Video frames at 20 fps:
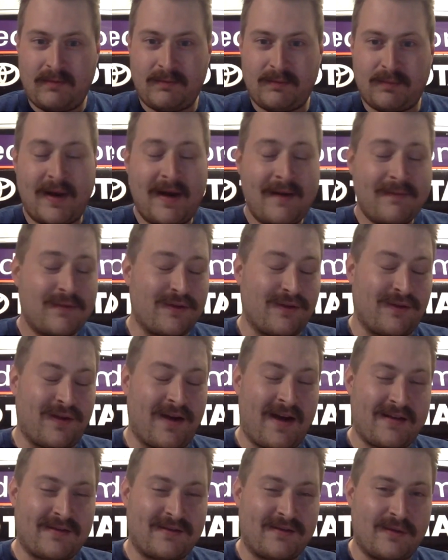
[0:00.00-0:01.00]
But after the
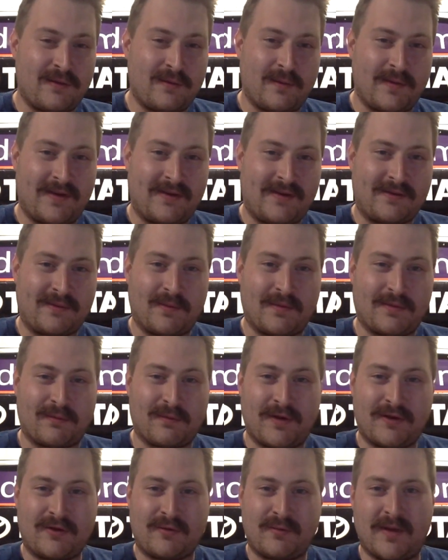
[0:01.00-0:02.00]
last 2 weeks with
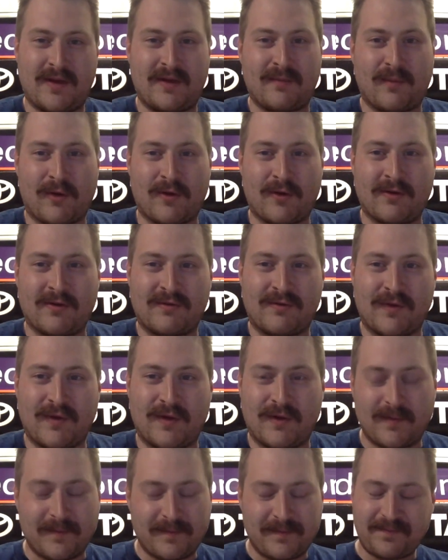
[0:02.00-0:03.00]
Richmond and
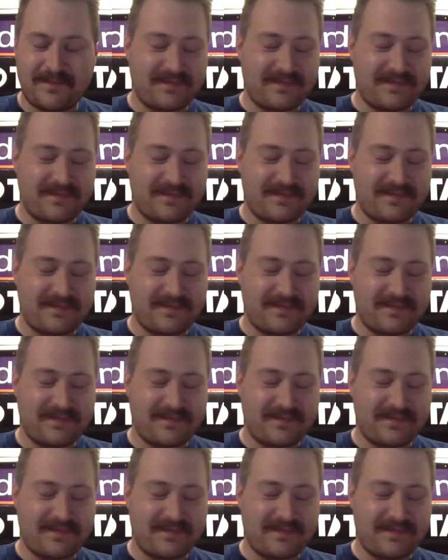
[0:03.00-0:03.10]
Martinsville,